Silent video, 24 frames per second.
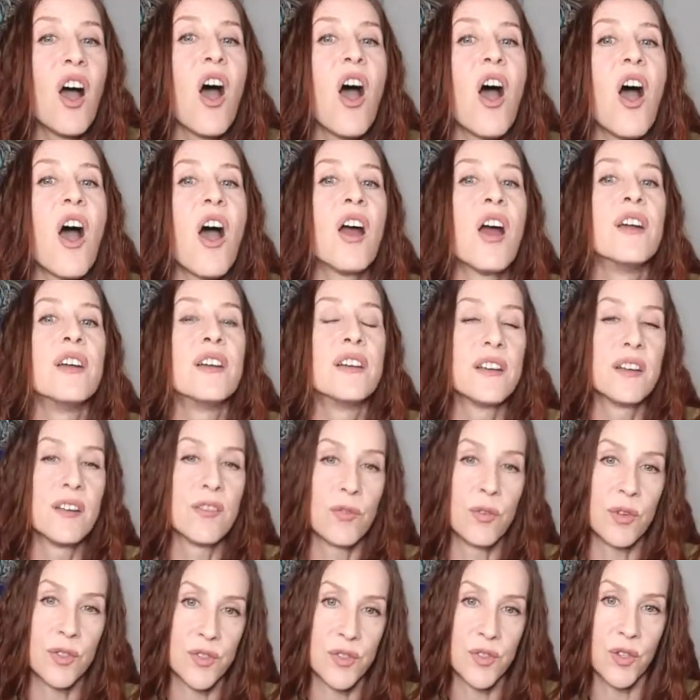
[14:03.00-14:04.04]
at heart
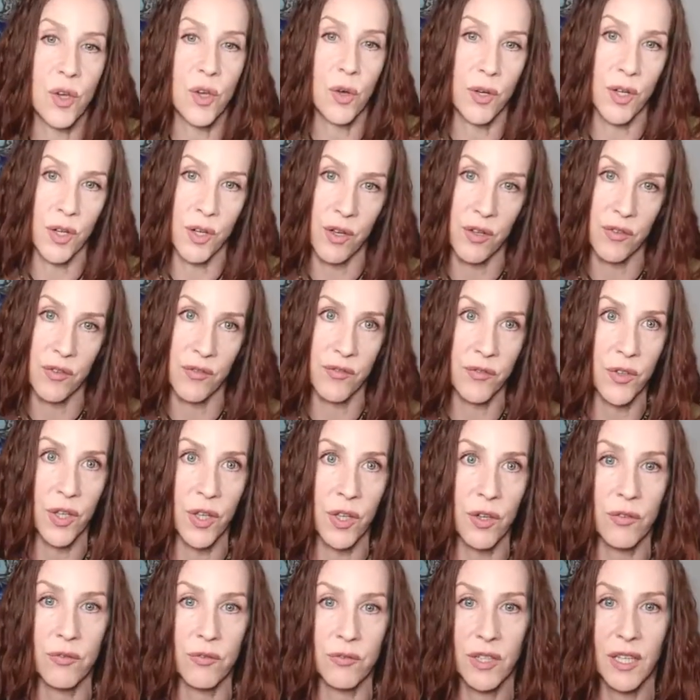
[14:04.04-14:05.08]
of what's going on for
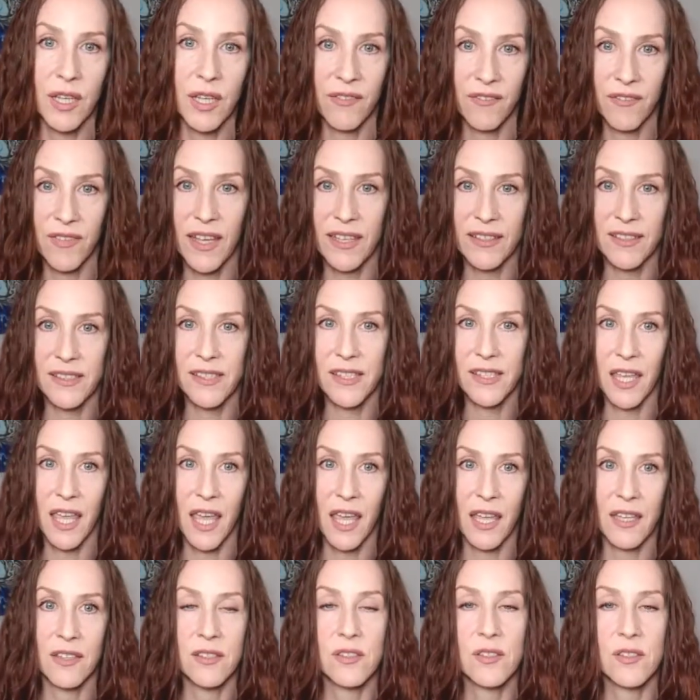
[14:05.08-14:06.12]
you? If that's the
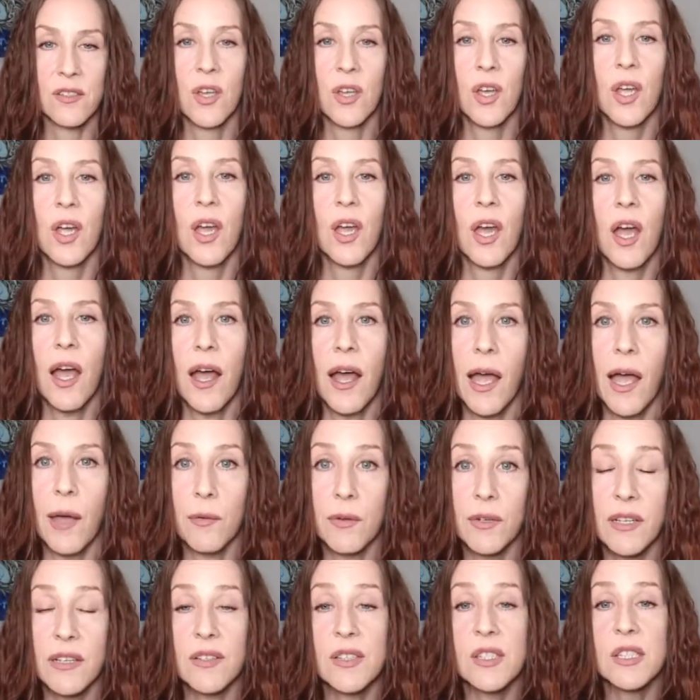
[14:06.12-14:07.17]
case, I
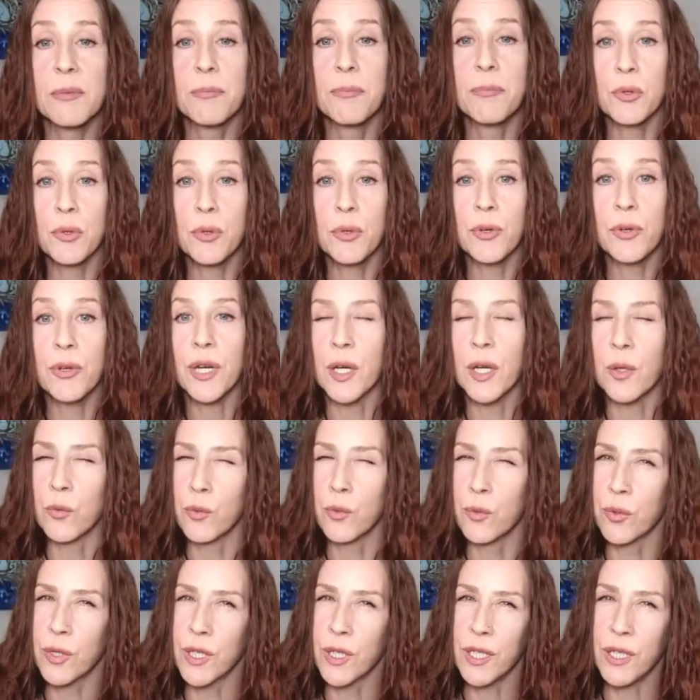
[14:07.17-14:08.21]
would explore
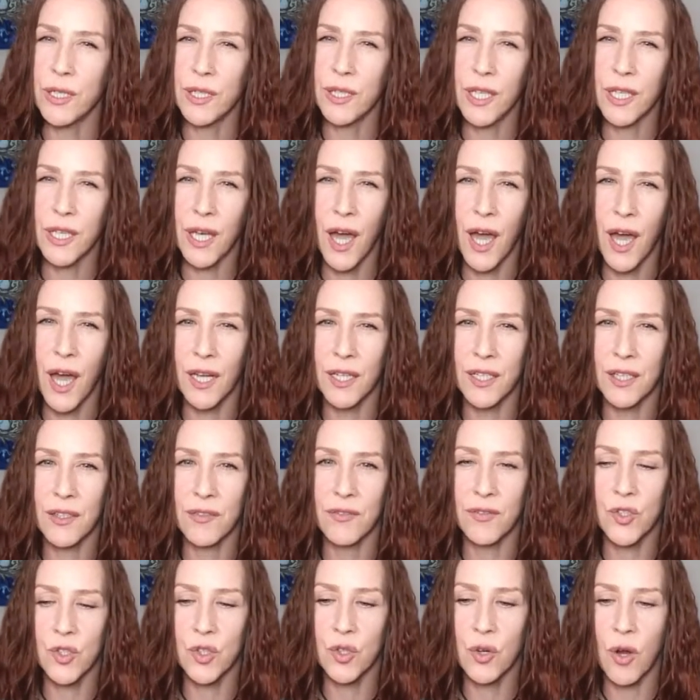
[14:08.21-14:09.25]
and really kind
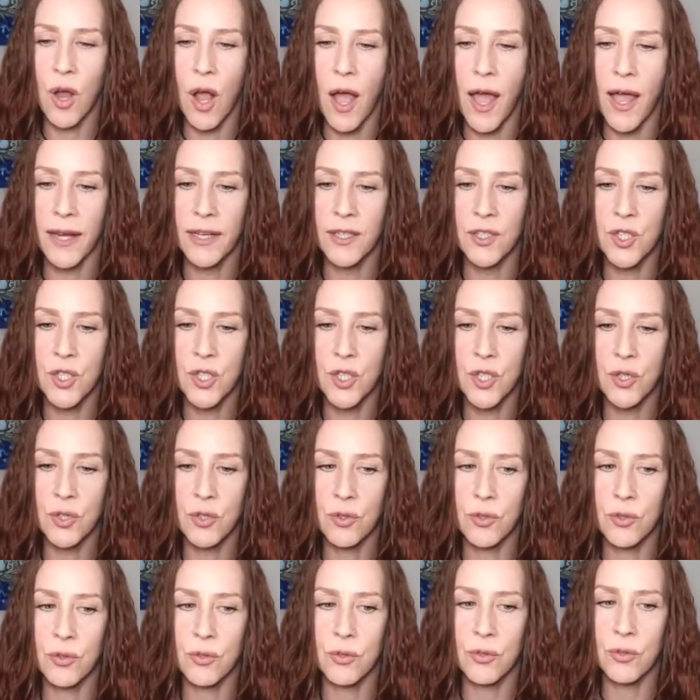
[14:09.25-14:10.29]
of try
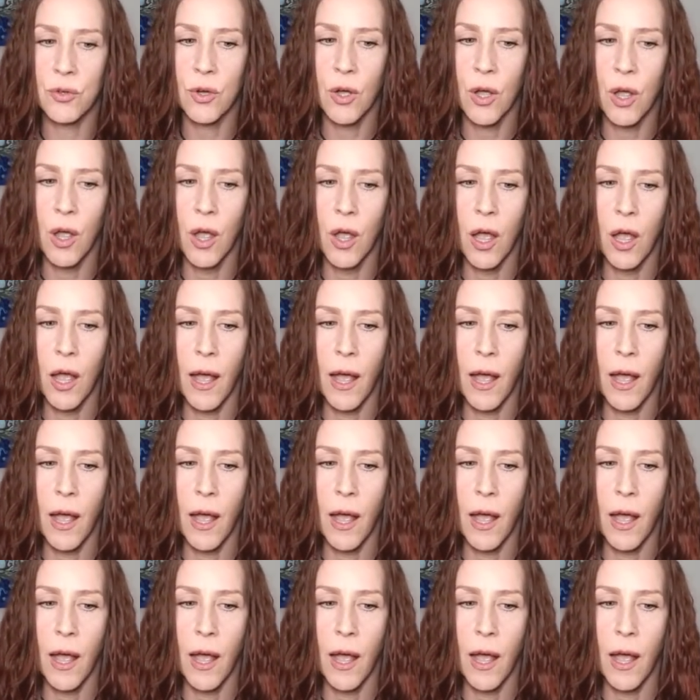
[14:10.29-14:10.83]
to